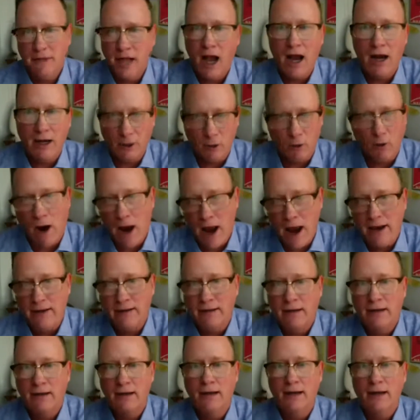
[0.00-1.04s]
not
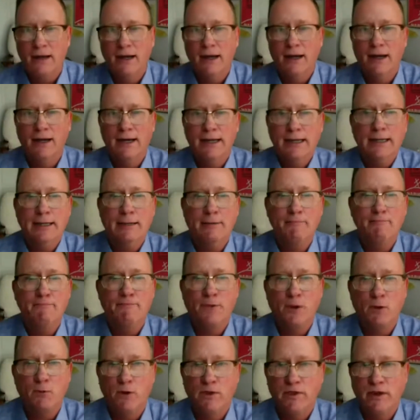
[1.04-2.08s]
great um,